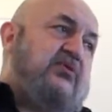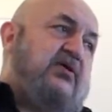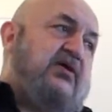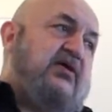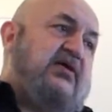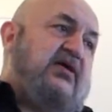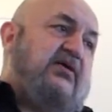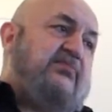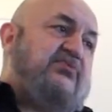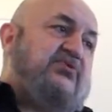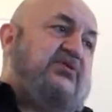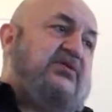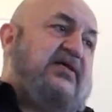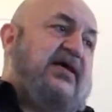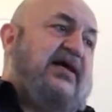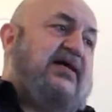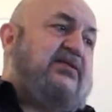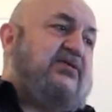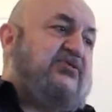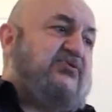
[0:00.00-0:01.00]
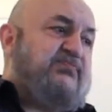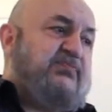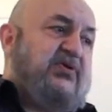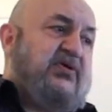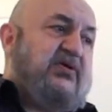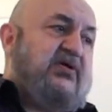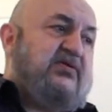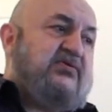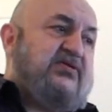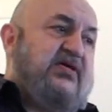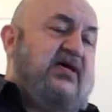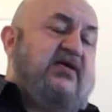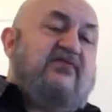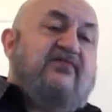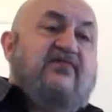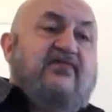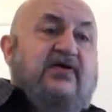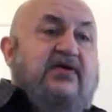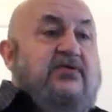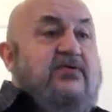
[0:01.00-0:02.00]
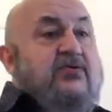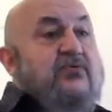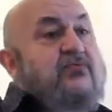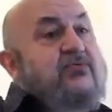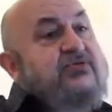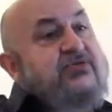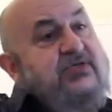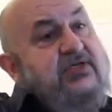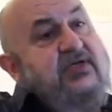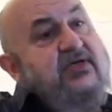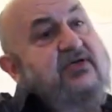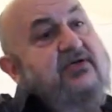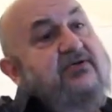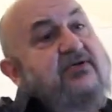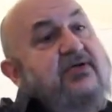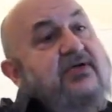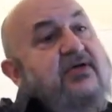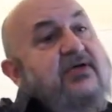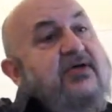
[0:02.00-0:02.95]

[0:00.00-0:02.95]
And I came to Dallas because I had a friend who was here